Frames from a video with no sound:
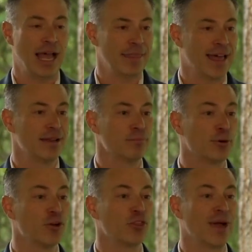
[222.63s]
that
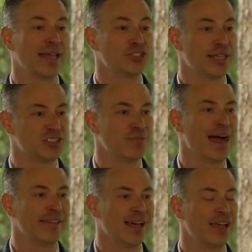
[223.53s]
Birthright changed
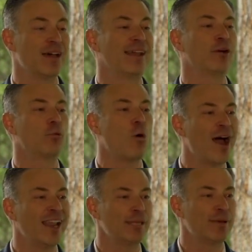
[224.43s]
my life, and I
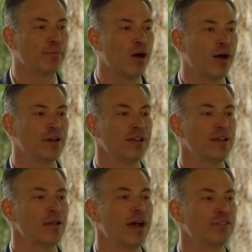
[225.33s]
wanted to be part
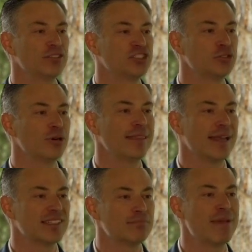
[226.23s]
of ensuring
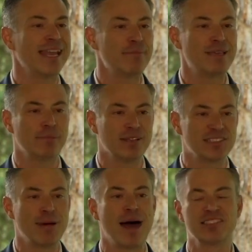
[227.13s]
that as many people as
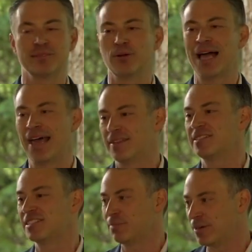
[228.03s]
possible had this
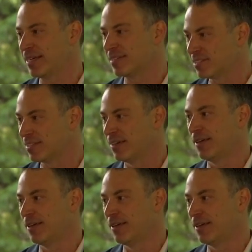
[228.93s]
experience.